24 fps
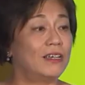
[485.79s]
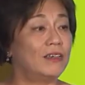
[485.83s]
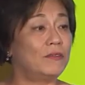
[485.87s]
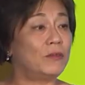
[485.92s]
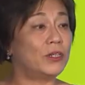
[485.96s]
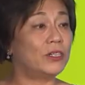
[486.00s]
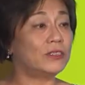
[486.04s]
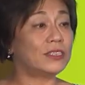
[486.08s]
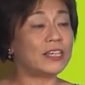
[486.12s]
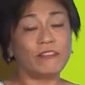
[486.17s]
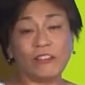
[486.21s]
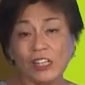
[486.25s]

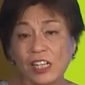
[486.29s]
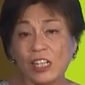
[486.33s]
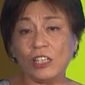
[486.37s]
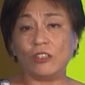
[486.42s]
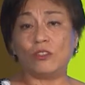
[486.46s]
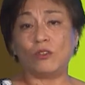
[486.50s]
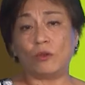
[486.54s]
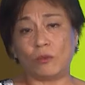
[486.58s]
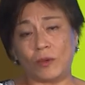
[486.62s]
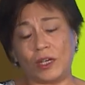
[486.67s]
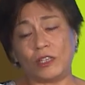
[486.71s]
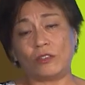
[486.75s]
because I really
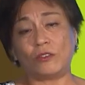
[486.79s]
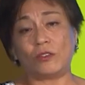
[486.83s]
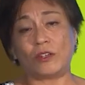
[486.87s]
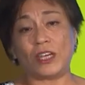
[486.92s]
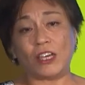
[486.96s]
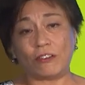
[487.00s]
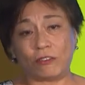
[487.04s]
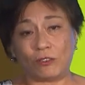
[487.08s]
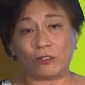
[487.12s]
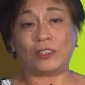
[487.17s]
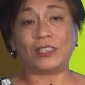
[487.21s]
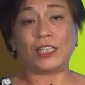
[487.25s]
don't want to
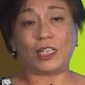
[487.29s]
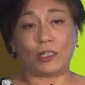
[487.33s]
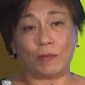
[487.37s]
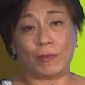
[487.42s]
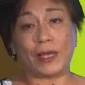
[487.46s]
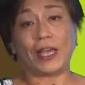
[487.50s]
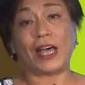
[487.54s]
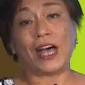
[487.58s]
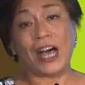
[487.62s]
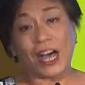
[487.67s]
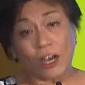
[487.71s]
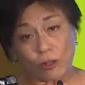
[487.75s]
have to sell
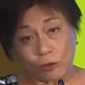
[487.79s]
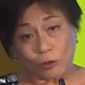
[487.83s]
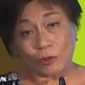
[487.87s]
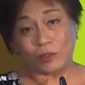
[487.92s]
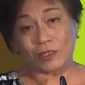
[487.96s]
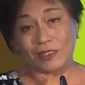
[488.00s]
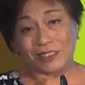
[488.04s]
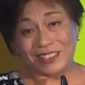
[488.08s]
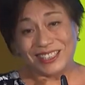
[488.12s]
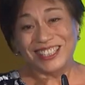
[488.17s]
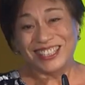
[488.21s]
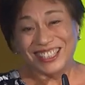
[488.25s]
my
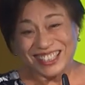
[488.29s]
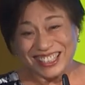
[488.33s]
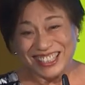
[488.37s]
house